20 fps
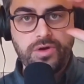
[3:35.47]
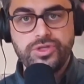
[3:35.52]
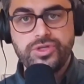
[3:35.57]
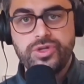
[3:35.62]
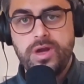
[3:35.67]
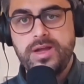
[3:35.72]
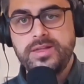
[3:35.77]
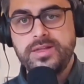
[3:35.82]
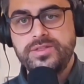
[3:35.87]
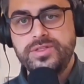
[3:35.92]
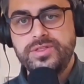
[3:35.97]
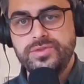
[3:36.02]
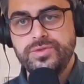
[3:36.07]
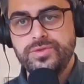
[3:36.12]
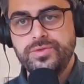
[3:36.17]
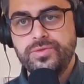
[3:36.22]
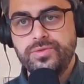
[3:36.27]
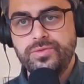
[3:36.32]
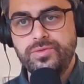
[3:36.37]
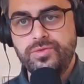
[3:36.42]
trying
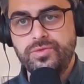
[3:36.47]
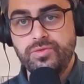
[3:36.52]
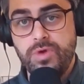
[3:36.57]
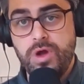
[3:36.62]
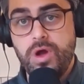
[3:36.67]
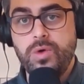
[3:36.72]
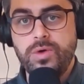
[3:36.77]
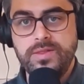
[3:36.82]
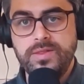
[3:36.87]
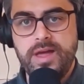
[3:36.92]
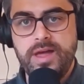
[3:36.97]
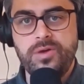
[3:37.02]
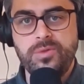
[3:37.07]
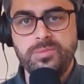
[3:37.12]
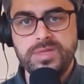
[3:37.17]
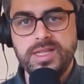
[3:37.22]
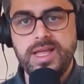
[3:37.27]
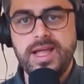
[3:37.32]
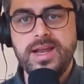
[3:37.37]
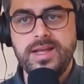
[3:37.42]
to grow and that are
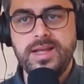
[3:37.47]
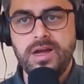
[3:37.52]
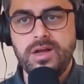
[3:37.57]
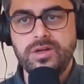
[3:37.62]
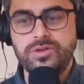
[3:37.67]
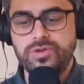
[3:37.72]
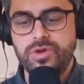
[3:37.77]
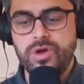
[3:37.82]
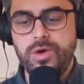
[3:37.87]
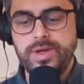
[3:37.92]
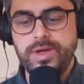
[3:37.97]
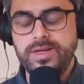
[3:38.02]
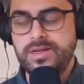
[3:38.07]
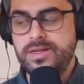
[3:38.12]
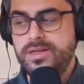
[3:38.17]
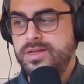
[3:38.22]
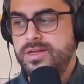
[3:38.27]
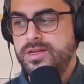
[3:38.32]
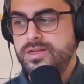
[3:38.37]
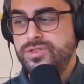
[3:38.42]
planning on growing.
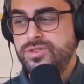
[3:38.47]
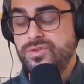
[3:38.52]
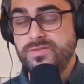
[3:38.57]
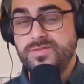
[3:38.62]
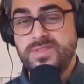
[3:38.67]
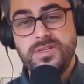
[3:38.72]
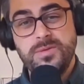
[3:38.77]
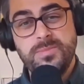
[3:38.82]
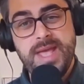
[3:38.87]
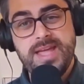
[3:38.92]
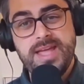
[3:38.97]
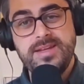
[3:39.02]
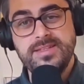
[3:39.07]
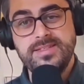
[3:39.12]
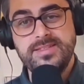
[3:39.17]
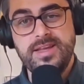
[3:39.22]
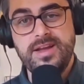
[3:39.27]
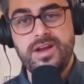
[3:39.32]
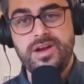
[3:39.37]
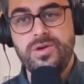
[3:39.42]
So if the demand
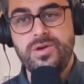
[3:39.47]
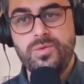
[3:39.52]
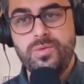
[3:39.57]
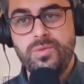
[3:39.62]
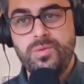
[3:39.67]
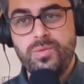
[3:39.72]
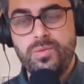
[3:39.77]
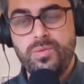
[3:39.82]
is there,